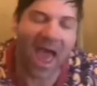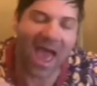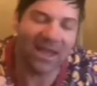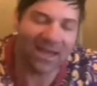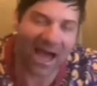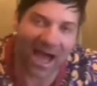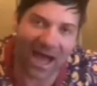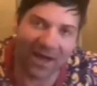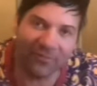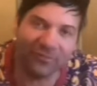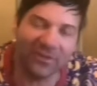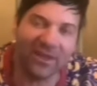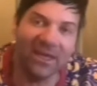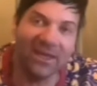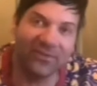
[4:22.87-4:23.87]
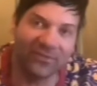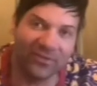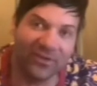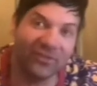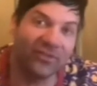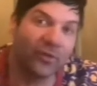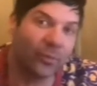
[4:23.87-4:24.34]
and after his
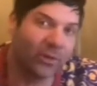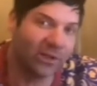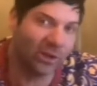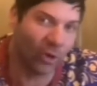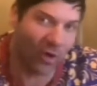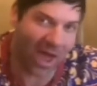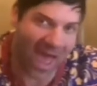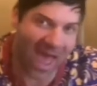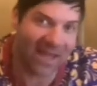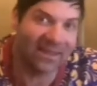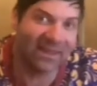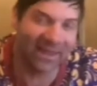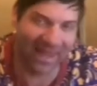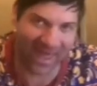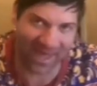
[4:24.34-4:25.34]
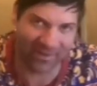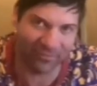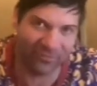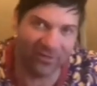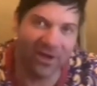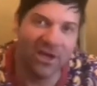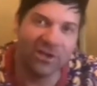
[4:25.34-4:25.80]
sister-in-law had
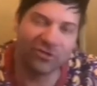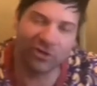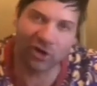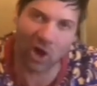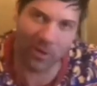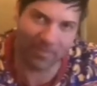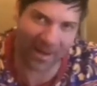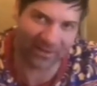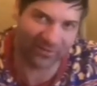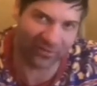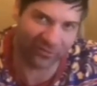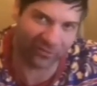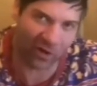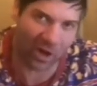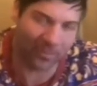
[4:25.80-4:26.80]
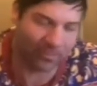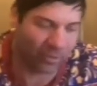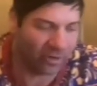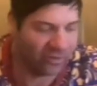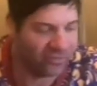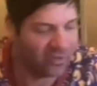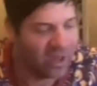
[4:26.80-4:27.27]
left to go back to
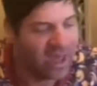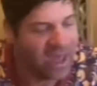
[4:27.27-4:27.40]
Cyprus,